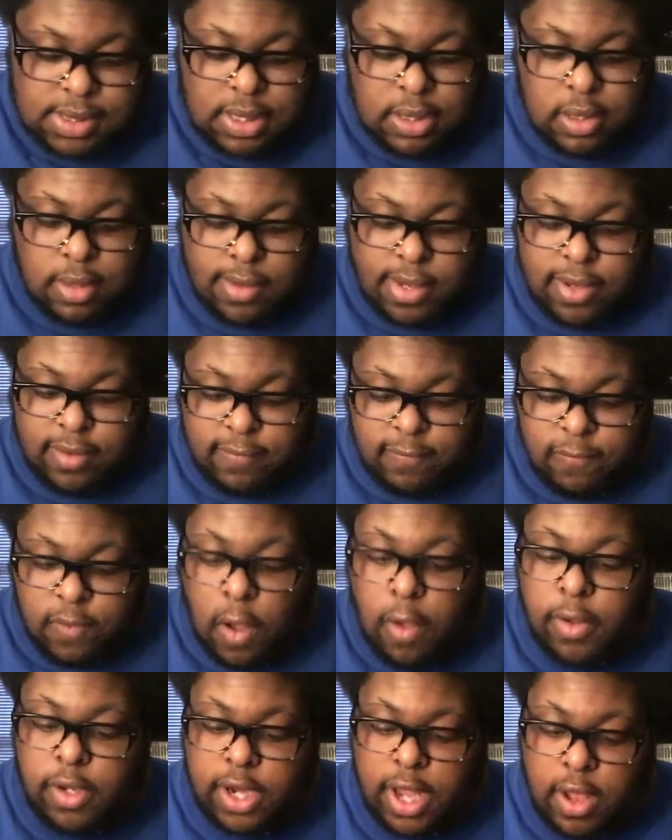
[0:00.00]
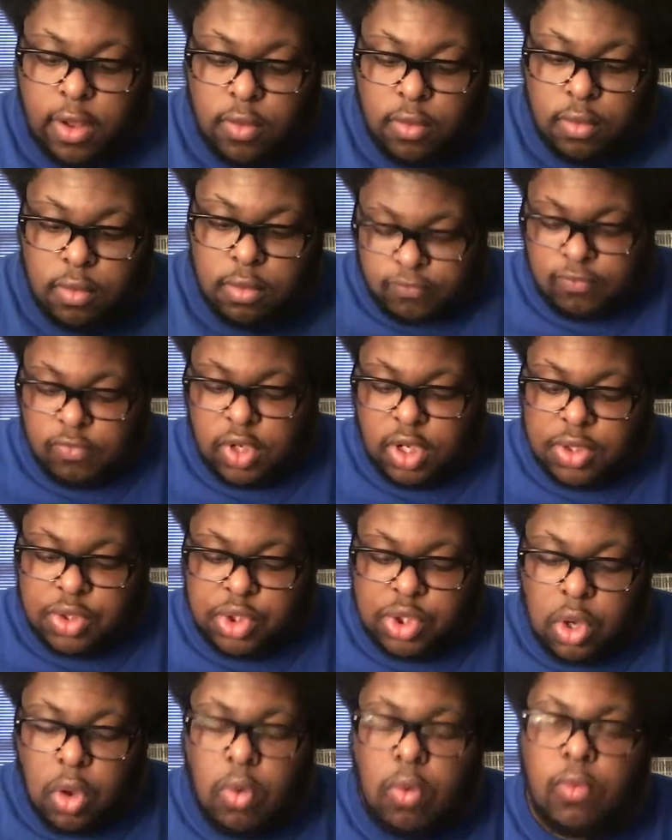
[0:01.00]
that are like falling out.
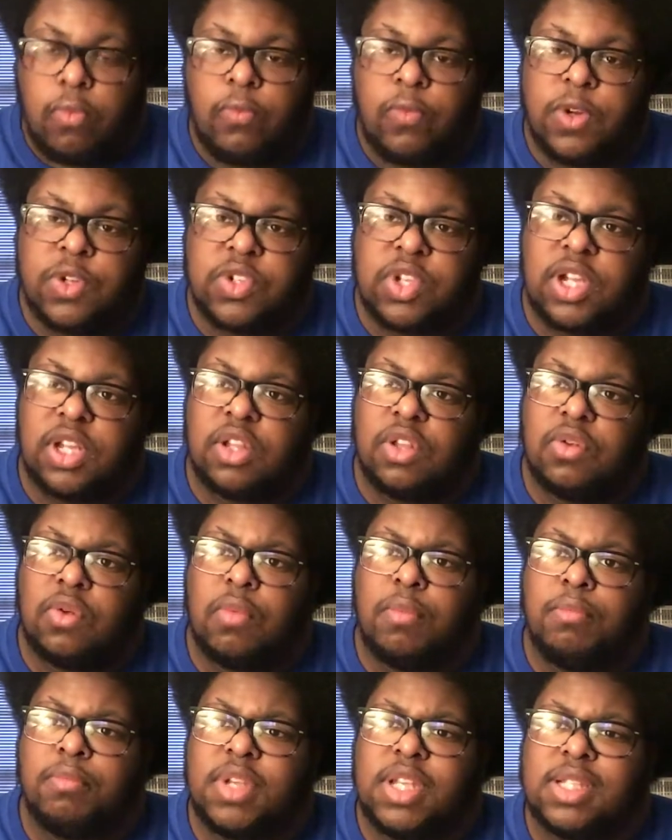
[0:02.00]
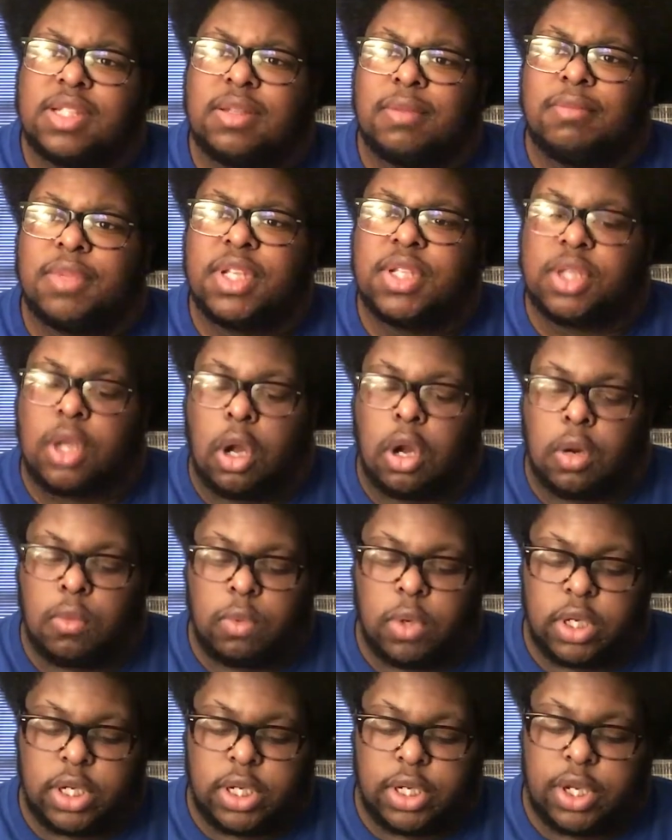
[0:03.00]
So there's like a little Misa Misa
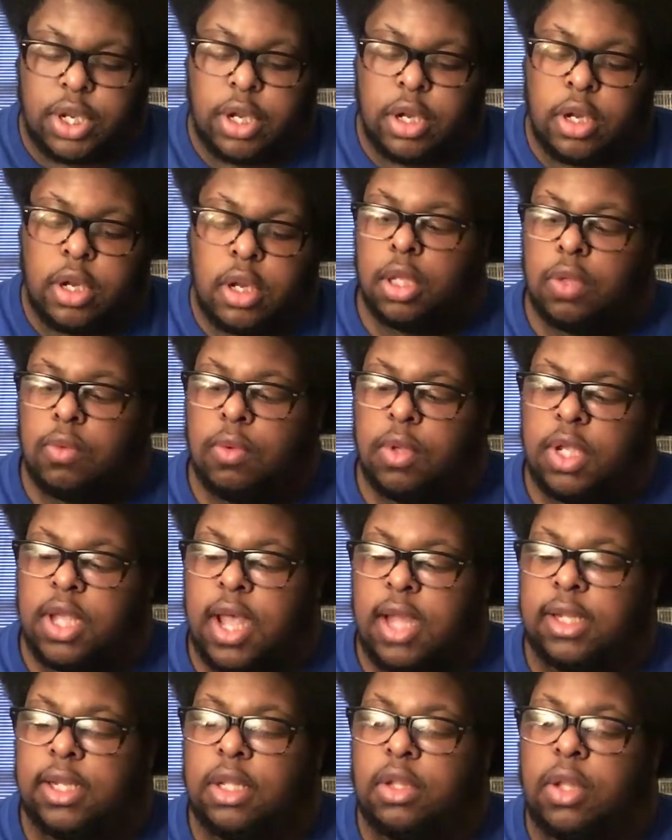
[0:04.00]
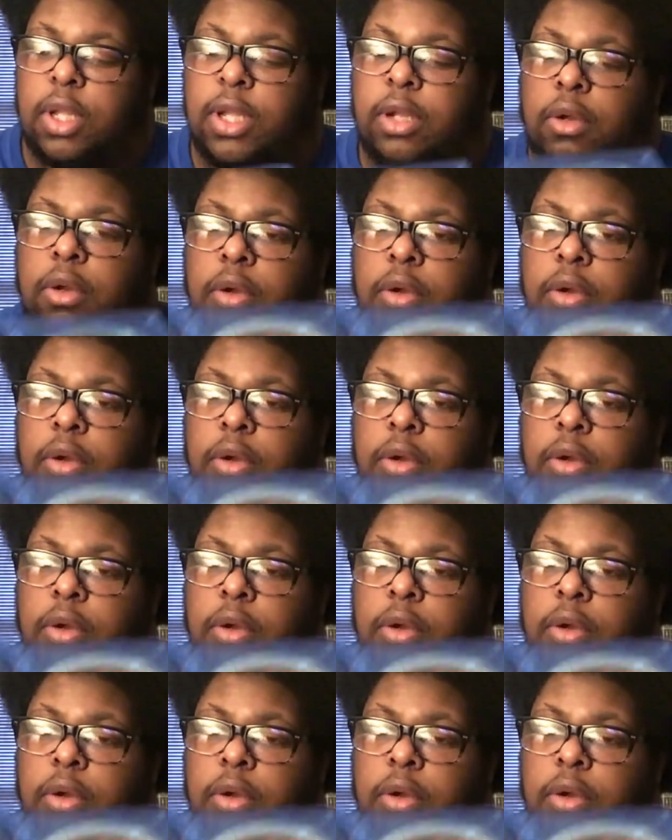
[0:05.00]
artwork in here. You can kind of look at